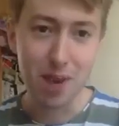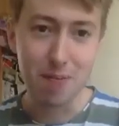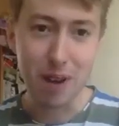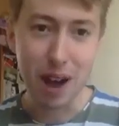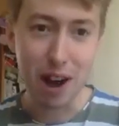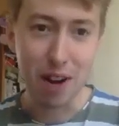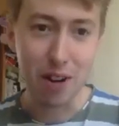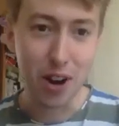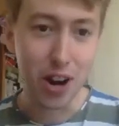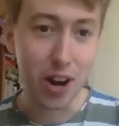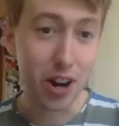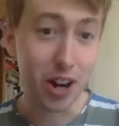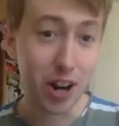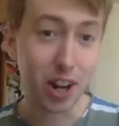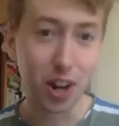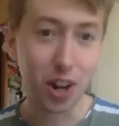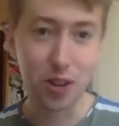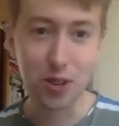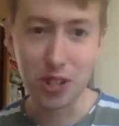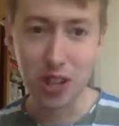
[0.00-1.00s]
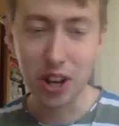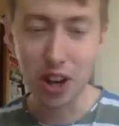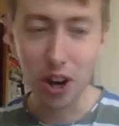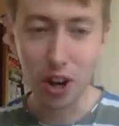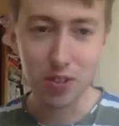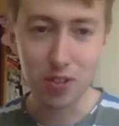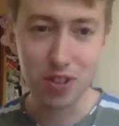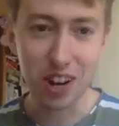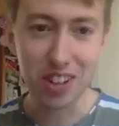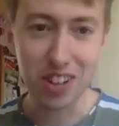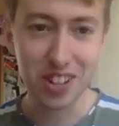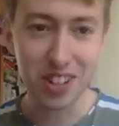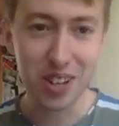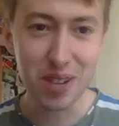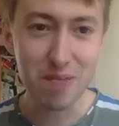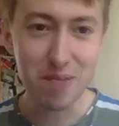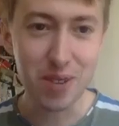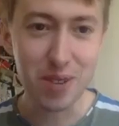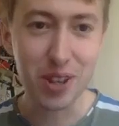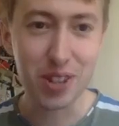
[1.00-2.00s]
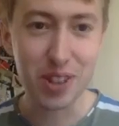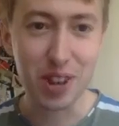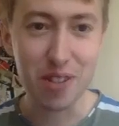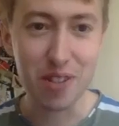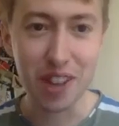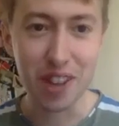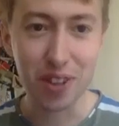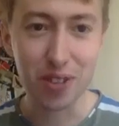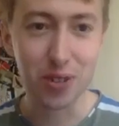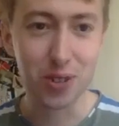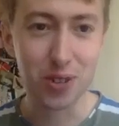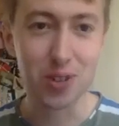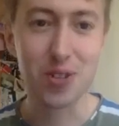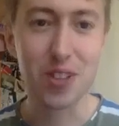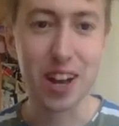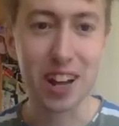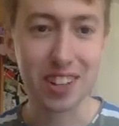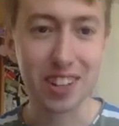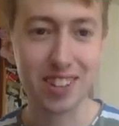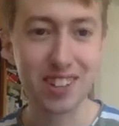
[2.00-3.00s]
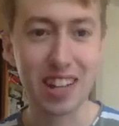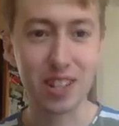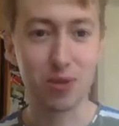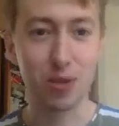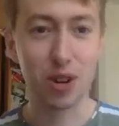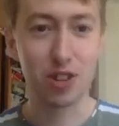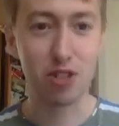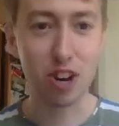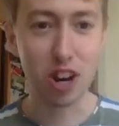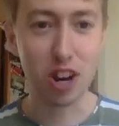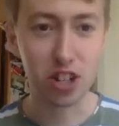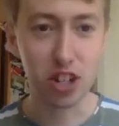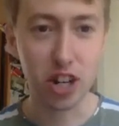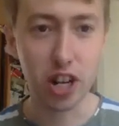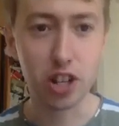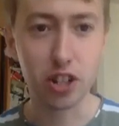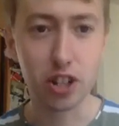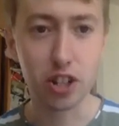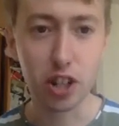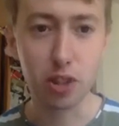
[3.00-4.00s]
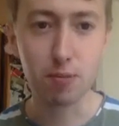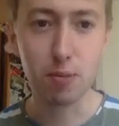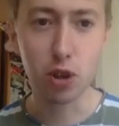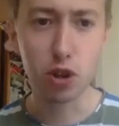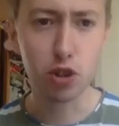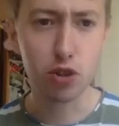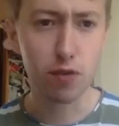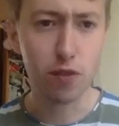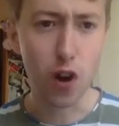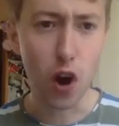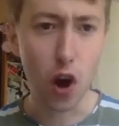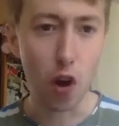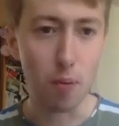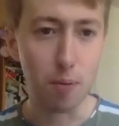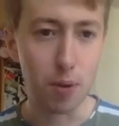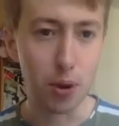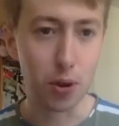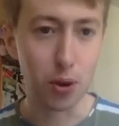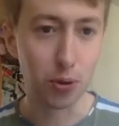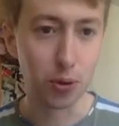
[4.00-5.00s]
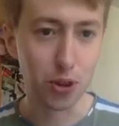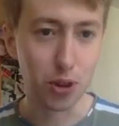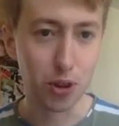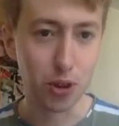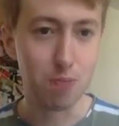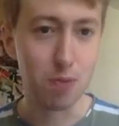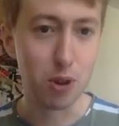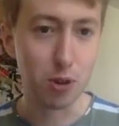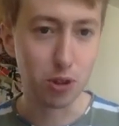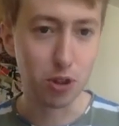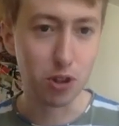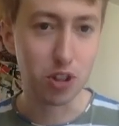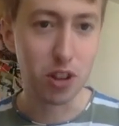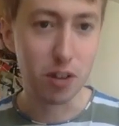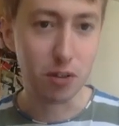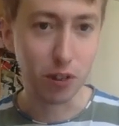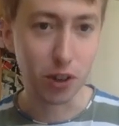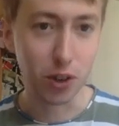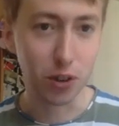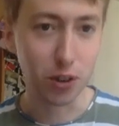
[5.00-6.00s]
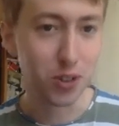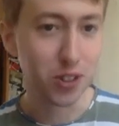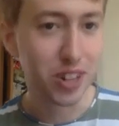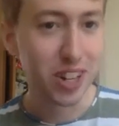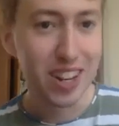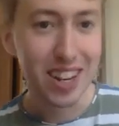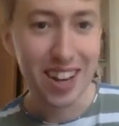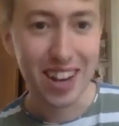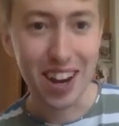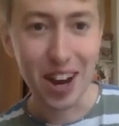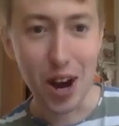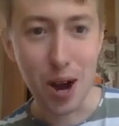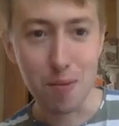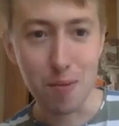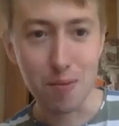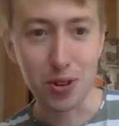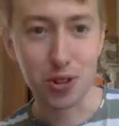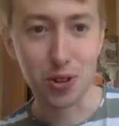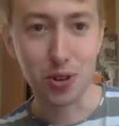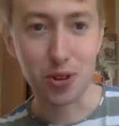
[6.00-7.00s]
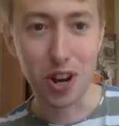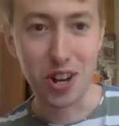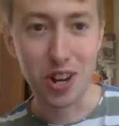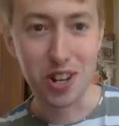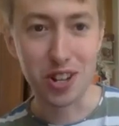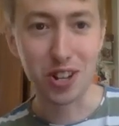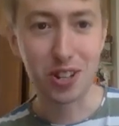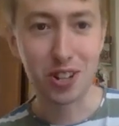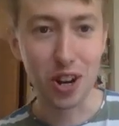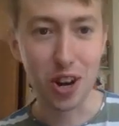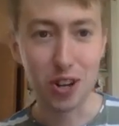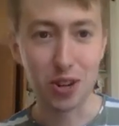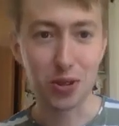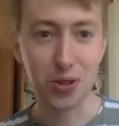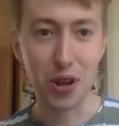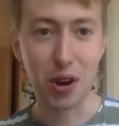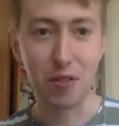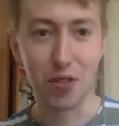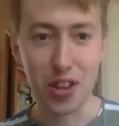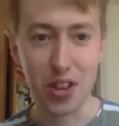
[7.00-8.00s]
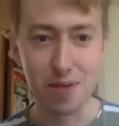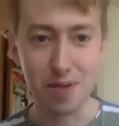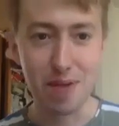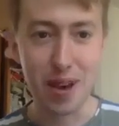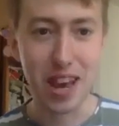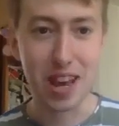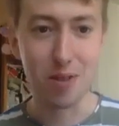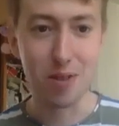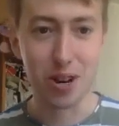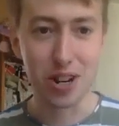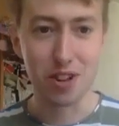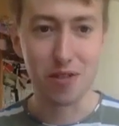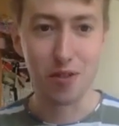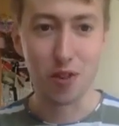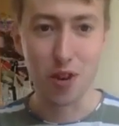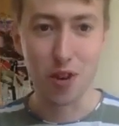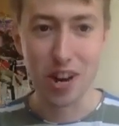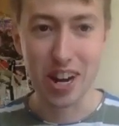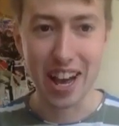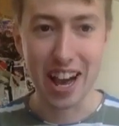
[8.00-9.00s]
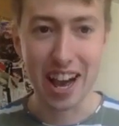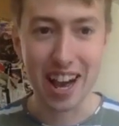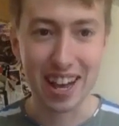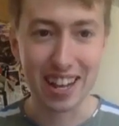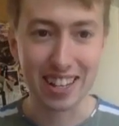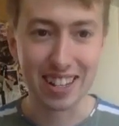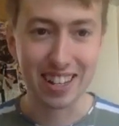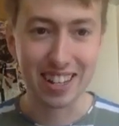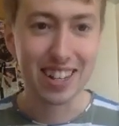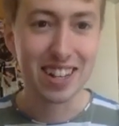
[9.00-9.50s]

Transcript: about closing half strategy, because I think also that's where strategy is most fun, but also most difficult, because you're trying to assert yourself in the debate when you've already had